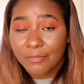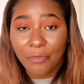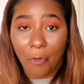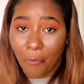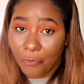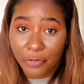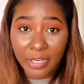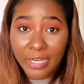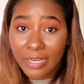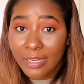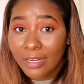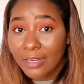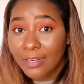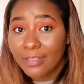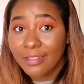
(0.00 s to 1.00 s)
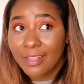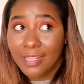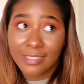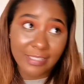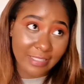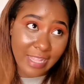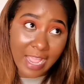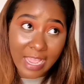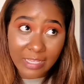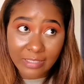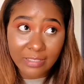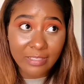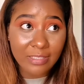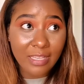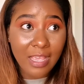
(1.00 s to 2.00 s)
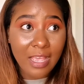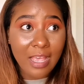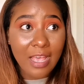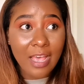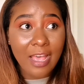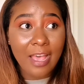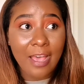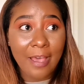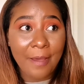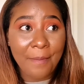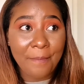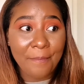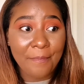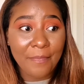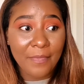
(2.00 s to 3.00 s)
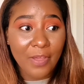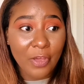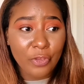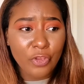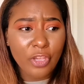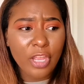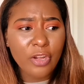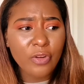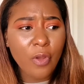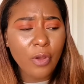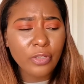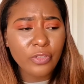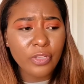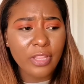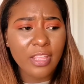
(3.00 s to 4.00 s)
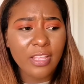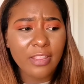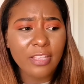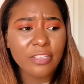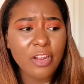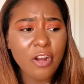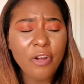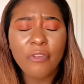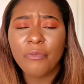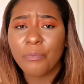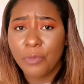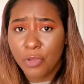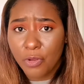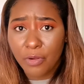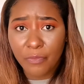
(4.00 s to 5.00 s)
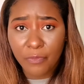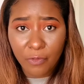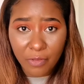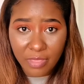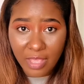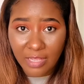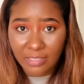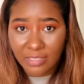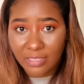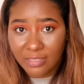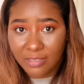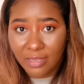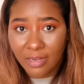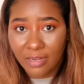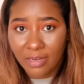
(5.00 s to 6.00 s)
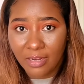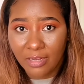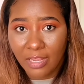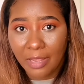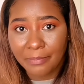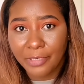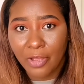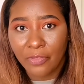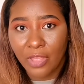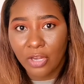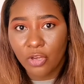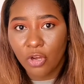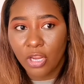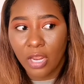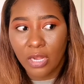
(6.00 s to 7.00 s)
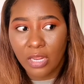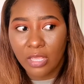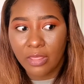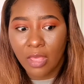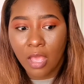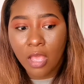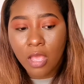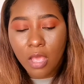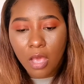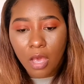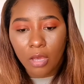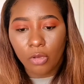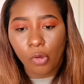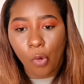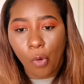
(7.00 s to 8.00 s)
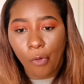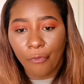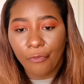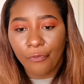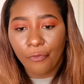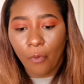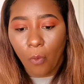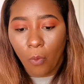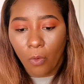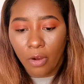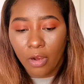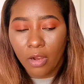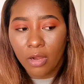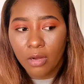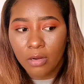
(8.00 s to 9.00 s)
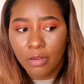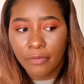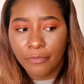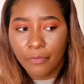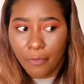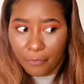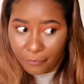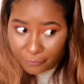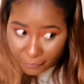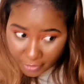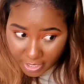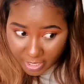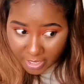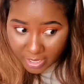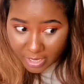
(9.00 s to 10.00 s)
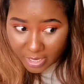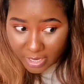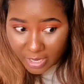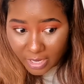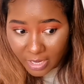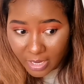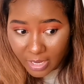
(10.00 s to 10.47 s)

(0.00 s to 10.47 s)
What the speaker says: for free. That's nice. You can go to there's a lot of beautiful things in Cape Town that you can either go for free